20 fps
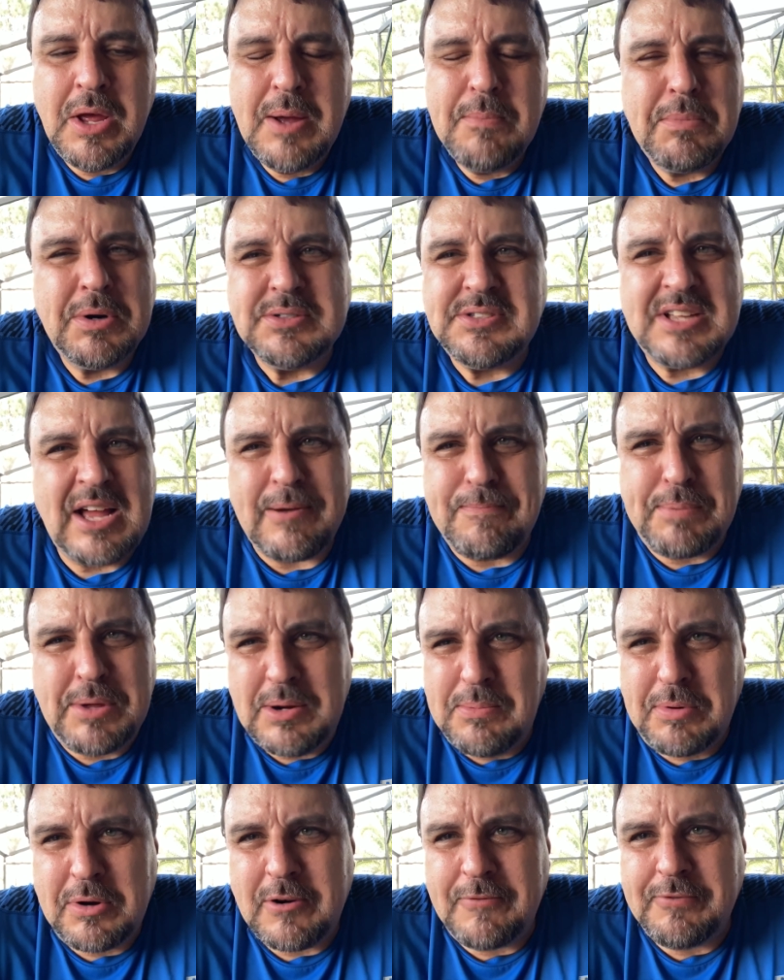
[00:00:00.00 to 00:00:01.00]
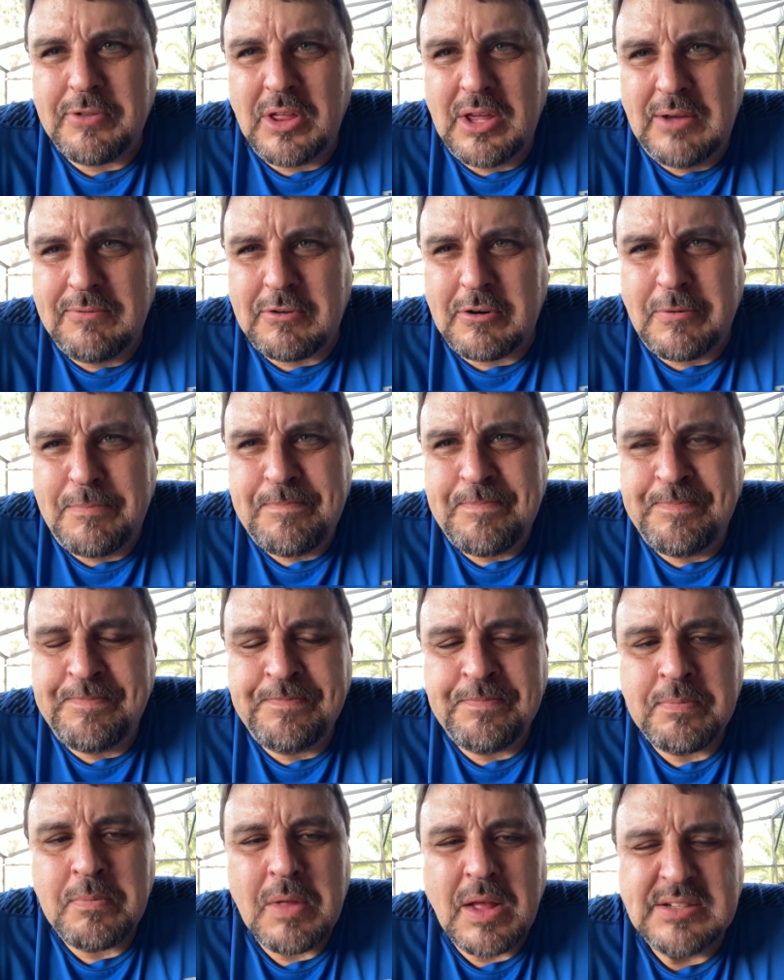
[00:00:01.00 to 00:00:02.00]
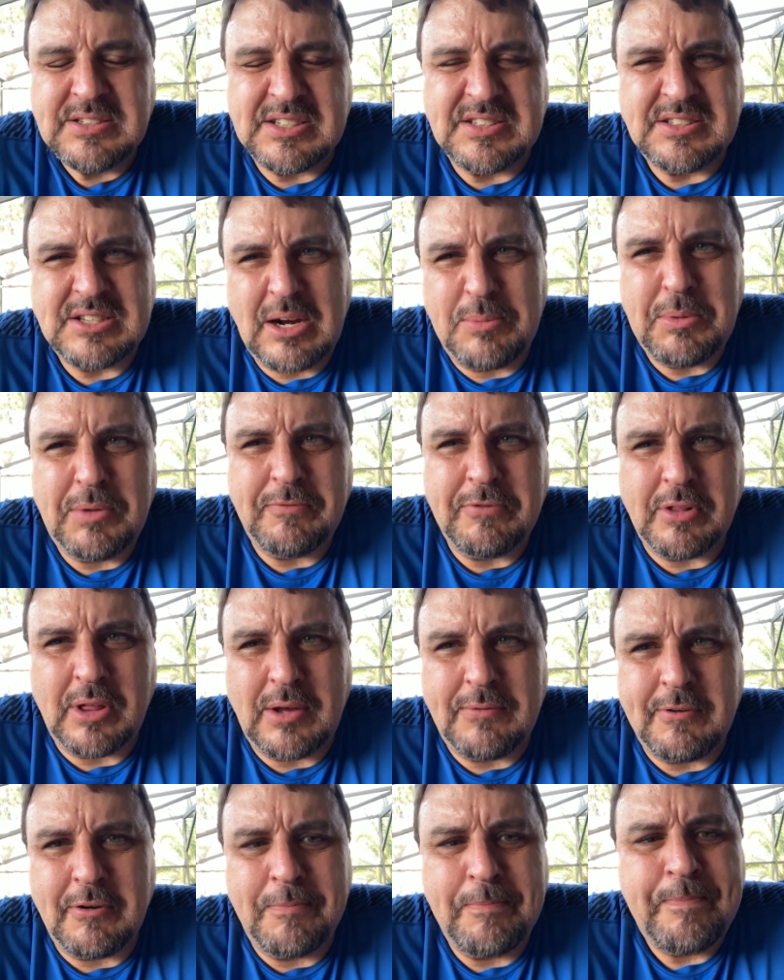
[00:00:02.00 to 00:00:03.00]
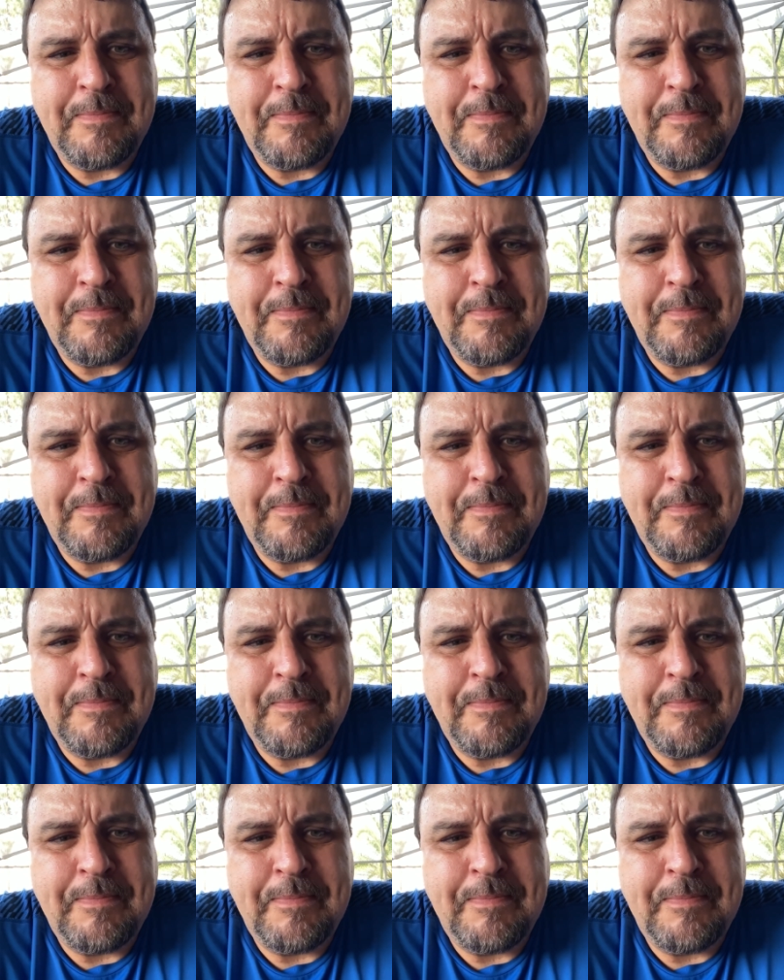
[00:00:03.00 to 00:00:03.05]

but it's not a peanut butter flavor. It's a cinnamon flavor.